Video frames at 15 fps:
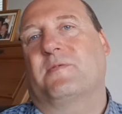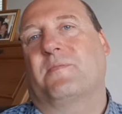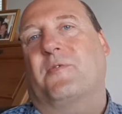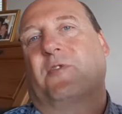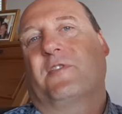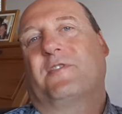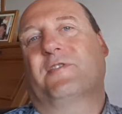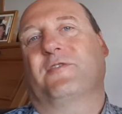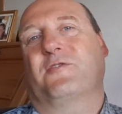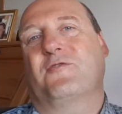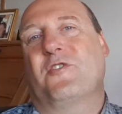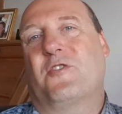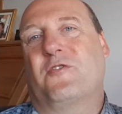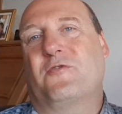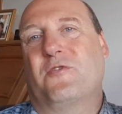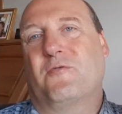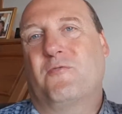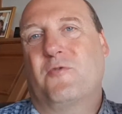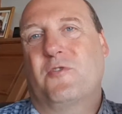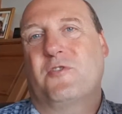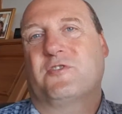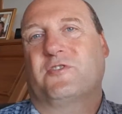important to know the
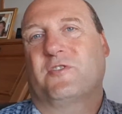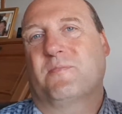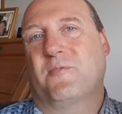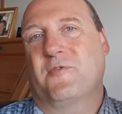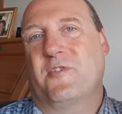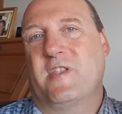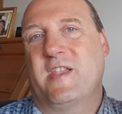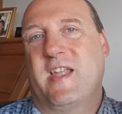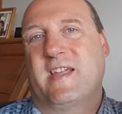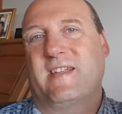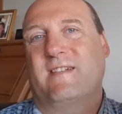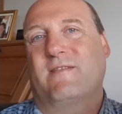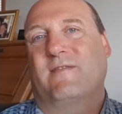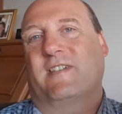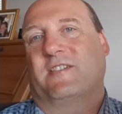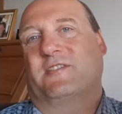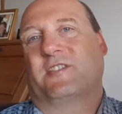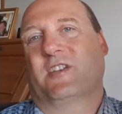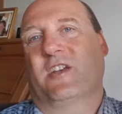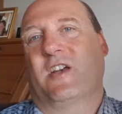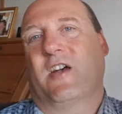words with language.